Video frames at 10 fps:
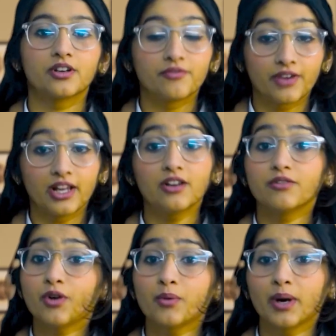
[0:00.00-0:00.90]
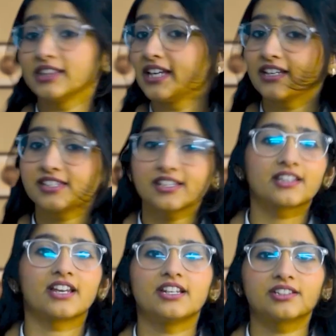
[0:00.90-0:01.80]
Well, for one thing, it's a
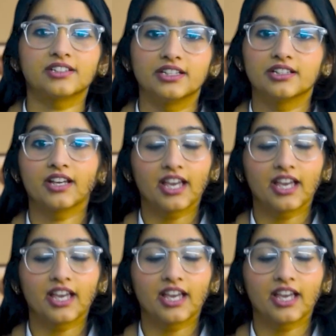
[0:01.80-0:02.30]
great read,